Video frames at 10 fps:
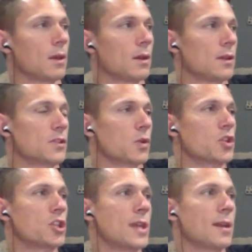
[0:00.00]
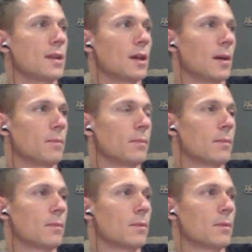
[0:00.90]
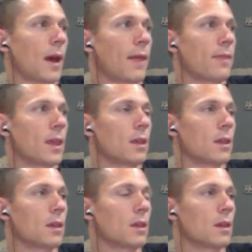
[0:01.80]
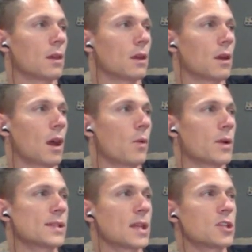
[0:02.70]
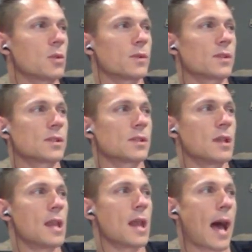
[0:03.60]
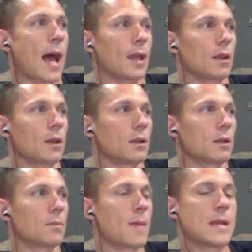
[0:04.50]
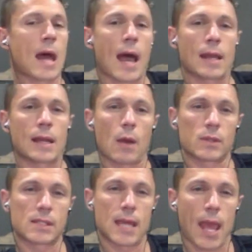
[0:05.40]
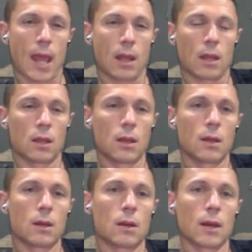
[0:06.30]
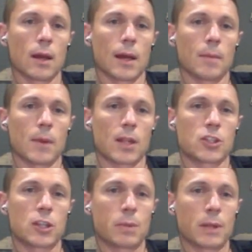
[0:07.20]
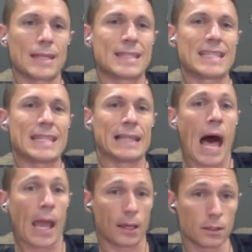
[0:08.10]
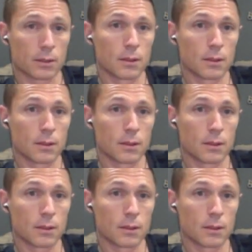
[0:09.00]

so she ended up, I want to say she was 9, maybe 9, and I was 10. And she played D-line,